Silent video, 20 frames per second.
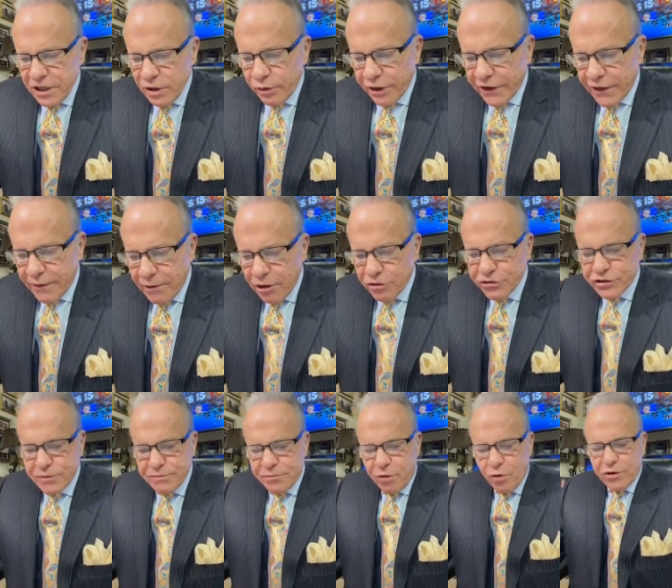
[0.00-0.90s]
One of the most
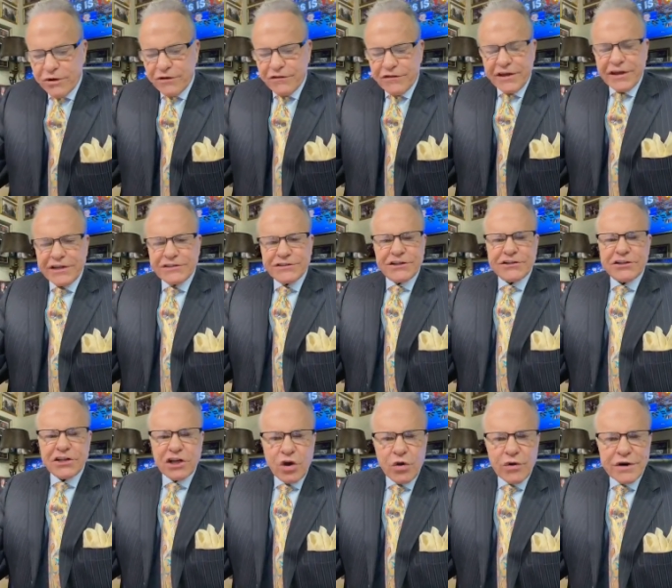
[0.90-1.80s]
important things that
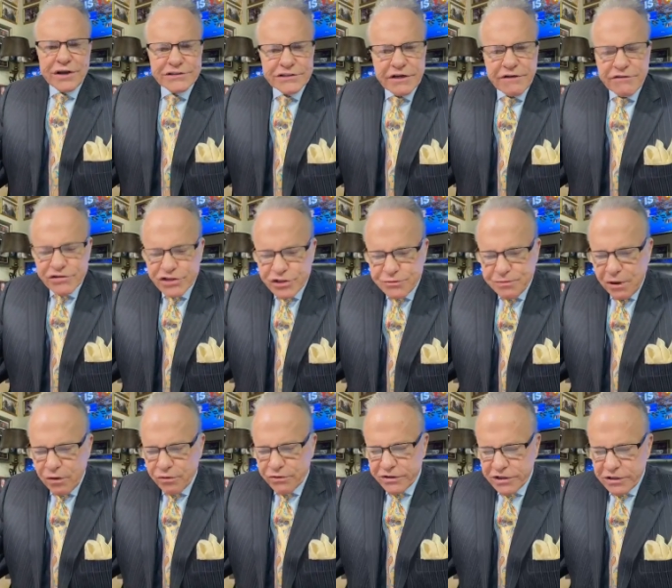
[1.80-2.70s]
the Lord has ever
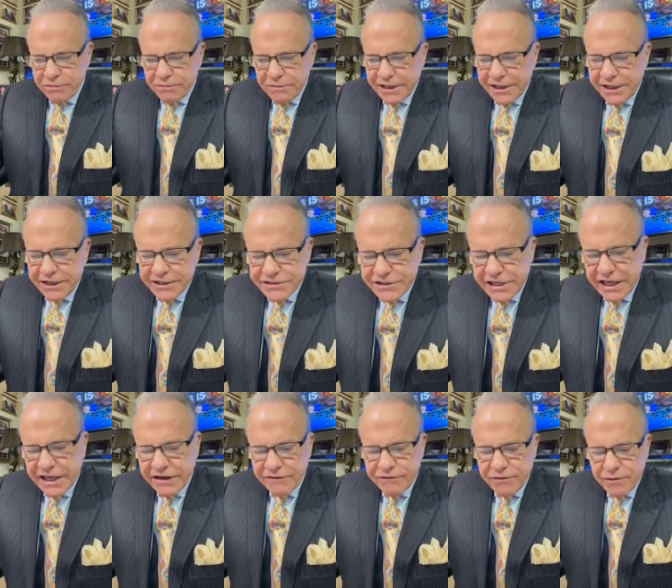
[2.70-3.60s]
spoken to me is
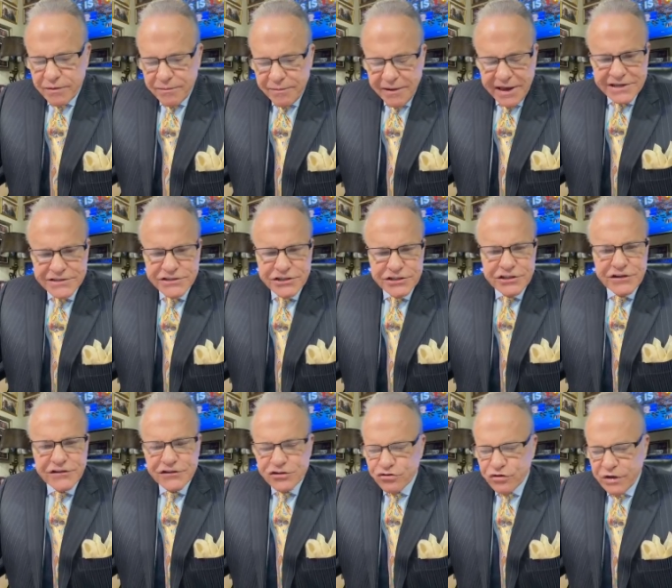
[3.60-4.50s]
taken from the passage
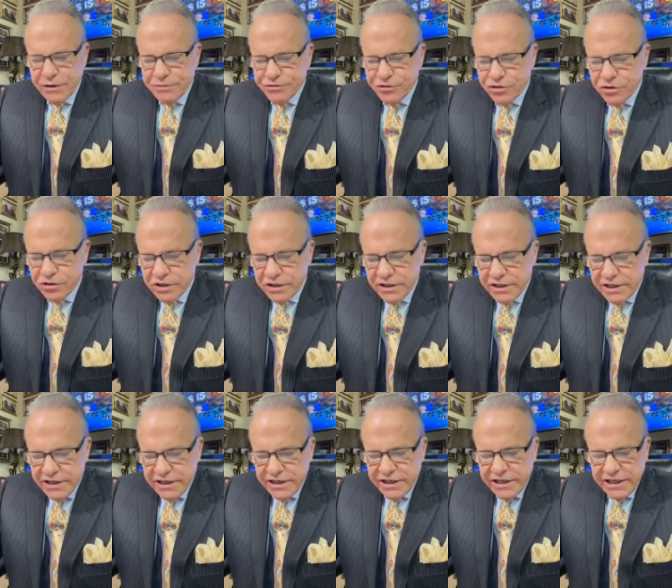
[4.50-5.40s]
in the scripture
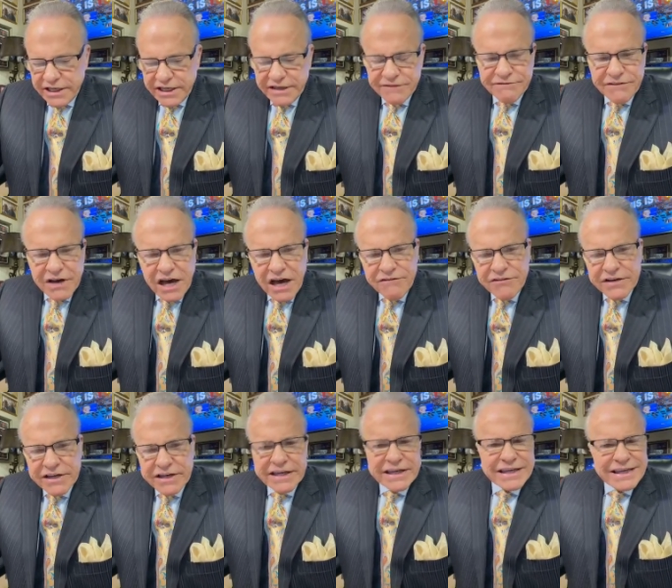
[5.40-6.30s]

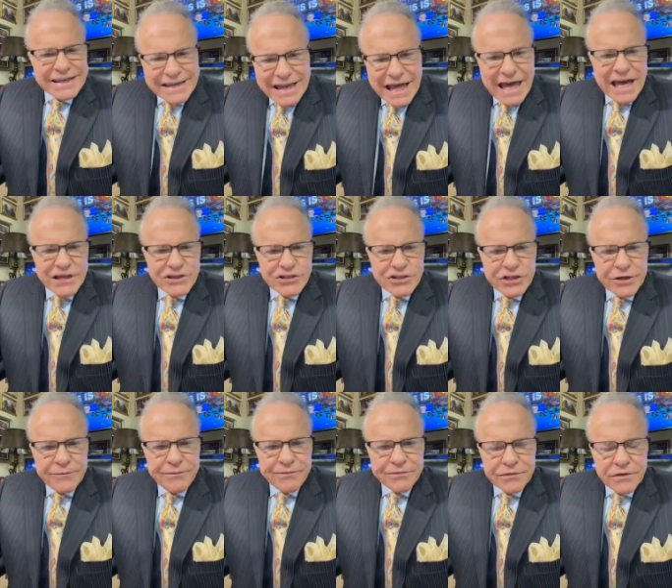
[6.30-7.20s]
involving
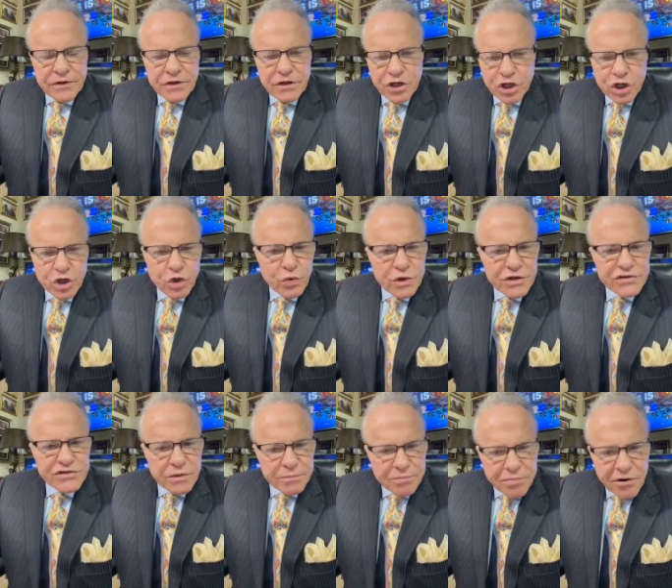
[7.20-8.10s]
Elijah, who
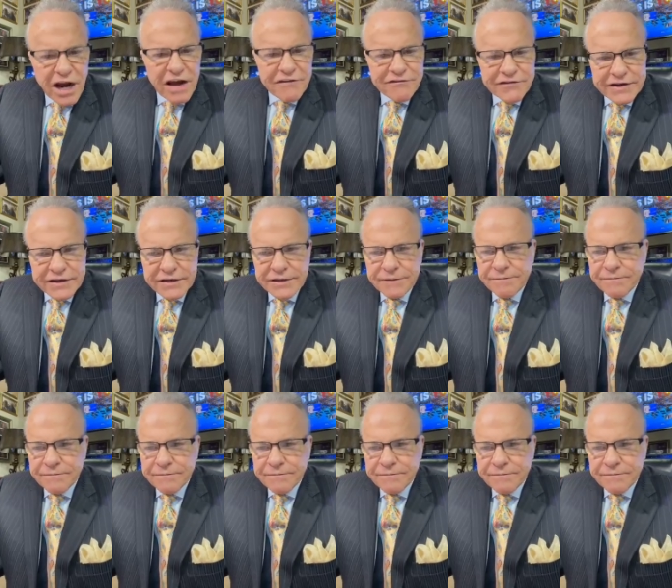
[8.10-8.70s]
was a prophet.